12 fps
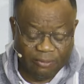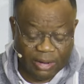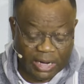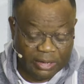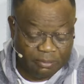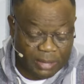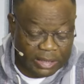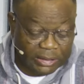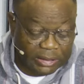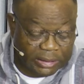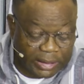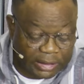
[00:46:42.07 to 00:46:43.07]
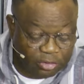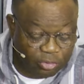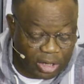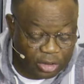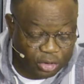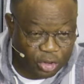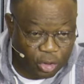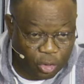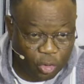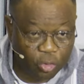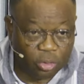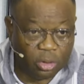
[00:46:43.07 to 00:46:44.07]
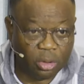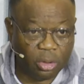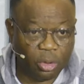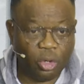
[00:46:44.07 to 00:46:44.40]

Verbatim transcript: ever imagine that you are on your own.